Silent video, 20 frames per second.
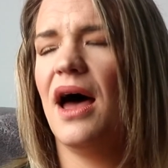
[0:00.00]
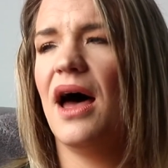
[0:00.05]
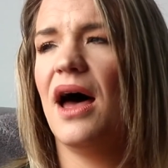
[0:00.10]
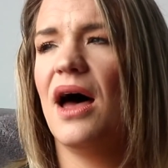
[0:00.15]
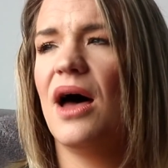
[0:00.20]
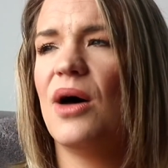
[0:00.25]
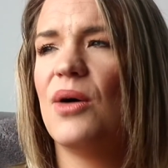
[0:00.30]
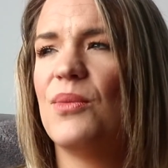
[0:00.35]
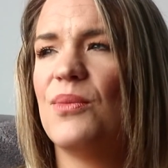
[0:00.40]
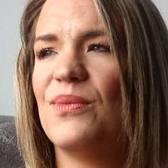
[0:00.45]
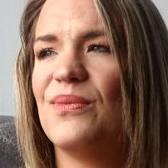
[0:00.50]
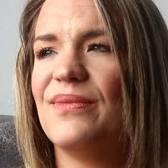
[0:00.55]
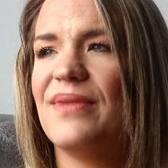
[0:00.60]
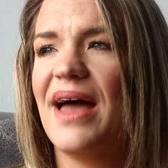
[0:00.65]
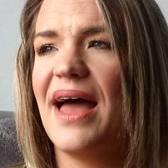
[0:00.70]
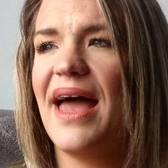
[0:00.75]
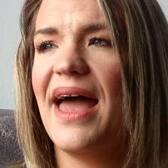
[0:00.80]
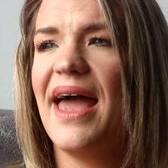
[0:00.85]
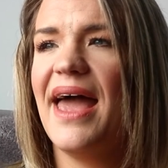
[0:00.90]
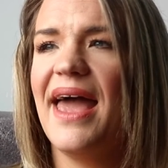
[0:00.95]

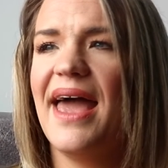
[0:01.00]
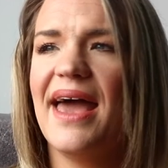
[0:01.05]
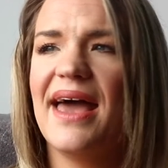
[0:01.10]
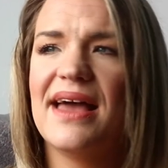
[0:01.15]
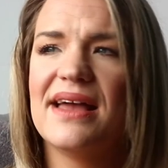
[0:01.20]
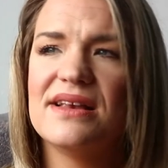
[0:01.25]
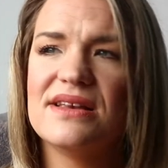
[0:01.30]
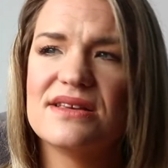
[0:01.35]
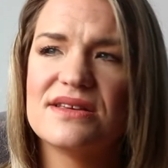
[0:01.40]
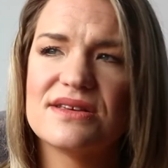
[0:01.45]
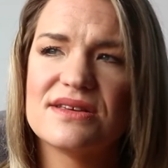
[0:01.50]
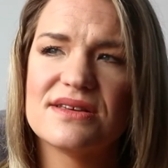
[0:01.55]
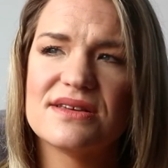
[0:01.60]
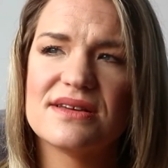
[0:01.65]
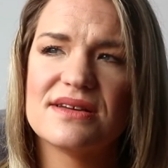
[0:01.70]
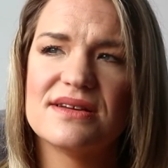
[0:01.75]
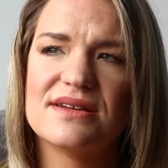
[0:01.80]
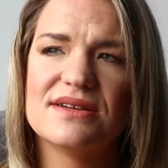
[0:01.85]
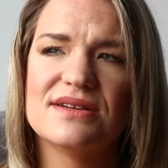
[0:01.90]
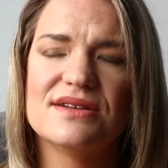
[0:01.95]
And
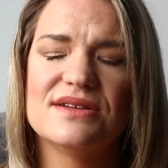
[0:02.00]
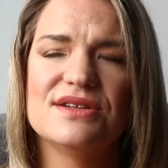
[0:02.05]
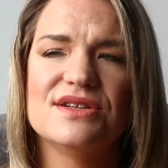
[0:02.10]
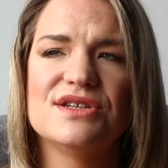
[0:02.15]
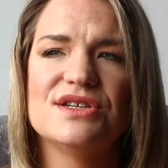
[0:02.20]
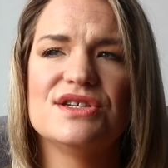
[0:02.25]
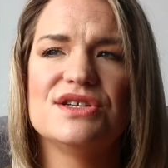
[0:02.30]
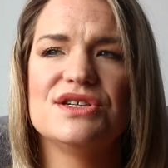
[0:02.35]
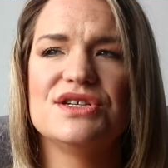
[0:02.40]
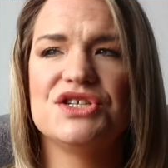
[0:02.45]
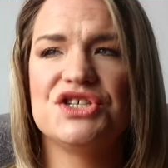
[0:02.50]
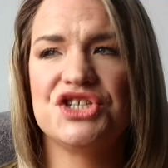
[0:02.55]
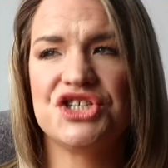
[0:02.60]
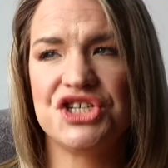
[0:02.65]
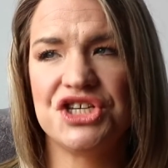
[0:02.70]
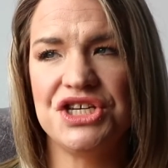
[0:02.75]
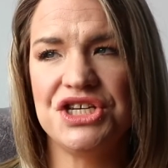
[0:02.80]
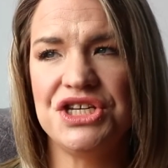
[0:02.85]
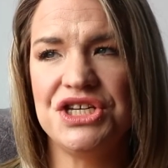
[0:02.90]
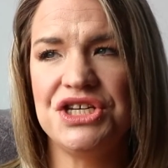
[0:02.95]

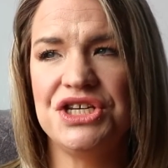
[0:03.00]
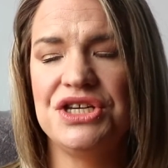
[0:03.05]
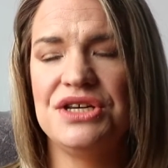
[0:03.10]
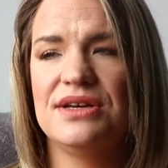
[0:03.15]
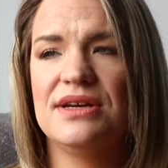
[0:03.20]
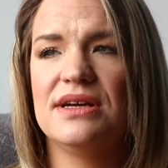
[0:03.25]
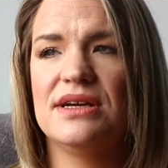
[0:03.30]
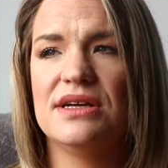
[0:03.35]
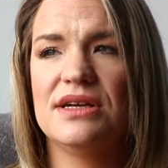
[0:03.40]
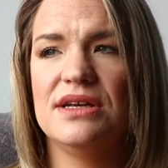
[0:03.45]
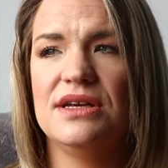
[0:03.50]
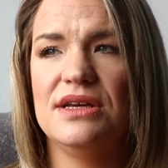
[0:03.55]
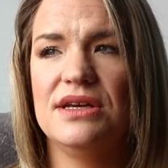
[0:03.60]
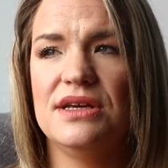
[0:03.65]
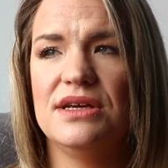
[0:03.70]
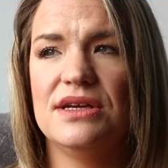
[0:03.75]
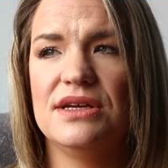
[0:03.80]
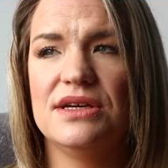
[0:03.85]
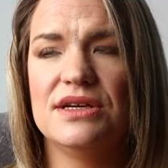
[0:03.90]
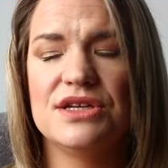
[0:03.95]
she
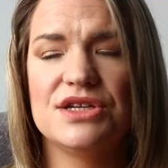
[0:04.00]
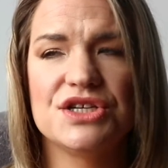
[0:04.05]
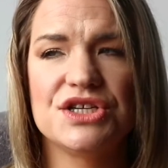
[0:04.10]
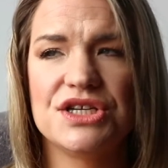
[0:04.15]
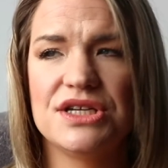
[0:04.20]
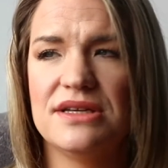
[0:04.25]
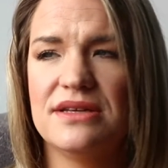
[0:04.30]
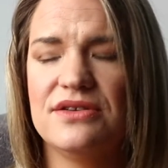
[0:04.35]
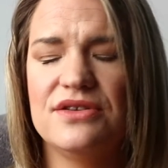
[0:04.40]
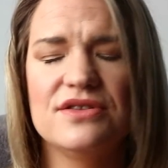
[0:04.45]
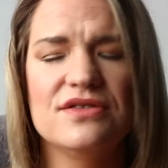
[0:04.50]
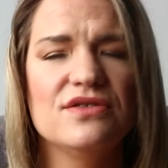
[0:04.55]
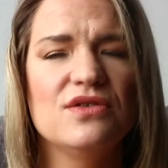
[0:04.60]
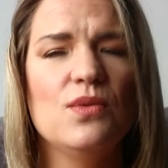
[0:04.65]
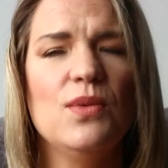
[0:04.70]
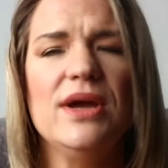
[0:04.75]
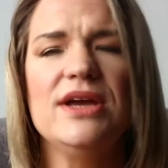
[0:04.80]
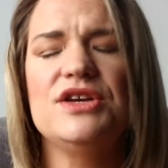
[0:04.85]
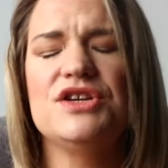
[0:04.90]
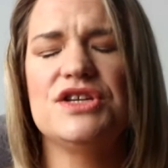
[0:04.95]
just
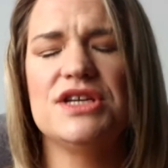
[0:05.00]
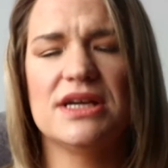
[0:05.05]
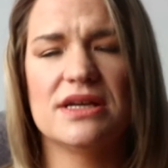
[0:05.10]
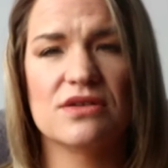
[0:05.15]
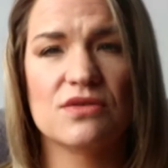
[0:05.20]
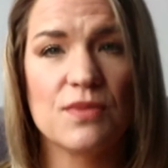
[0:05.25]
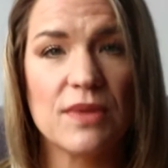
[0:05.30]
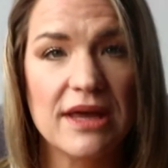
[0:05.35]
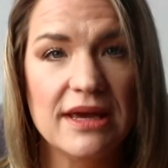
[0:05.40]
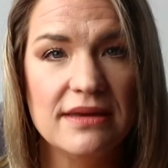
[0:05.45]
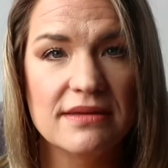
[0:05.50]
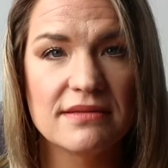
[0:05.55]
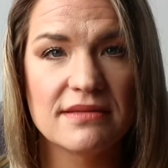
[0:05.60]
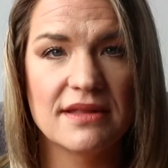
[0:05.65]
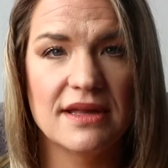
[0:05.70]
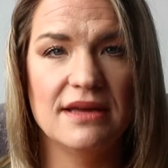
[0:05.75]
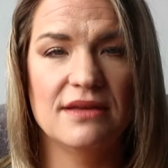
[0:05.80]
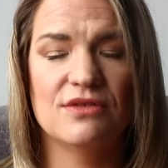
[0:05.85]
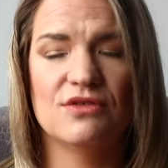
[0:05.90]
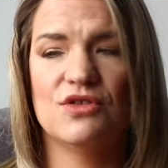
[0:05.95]
the way she
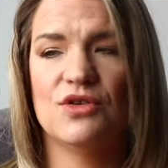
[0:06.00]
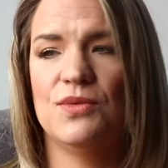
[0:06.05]
explained things